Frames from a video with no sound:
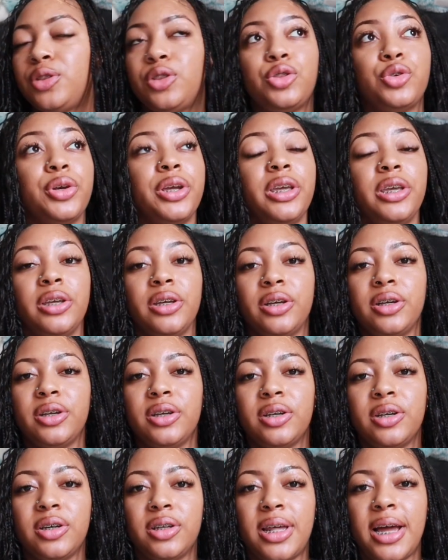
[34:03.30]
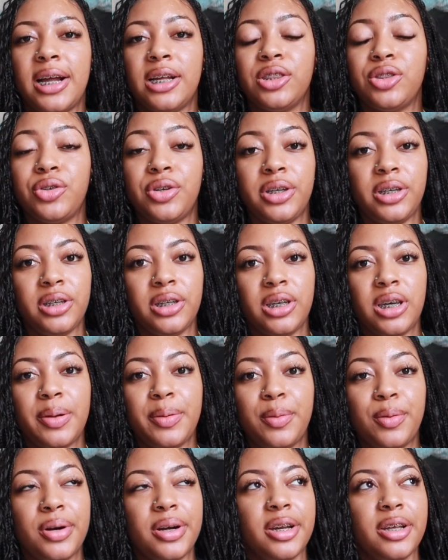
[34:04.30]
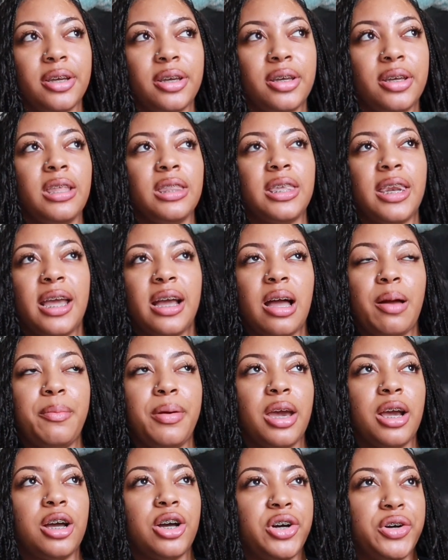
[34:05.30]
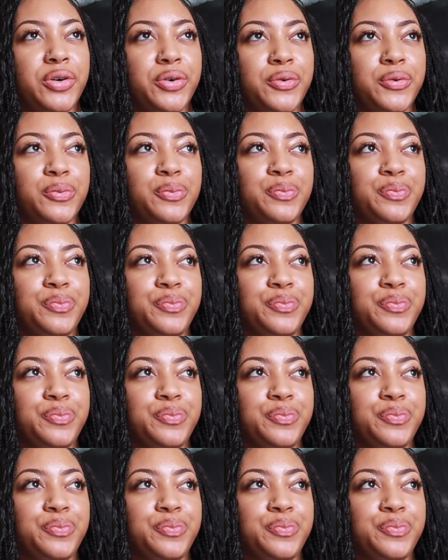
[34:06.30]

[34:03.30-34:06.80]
three, like three in the morning. Then I got back home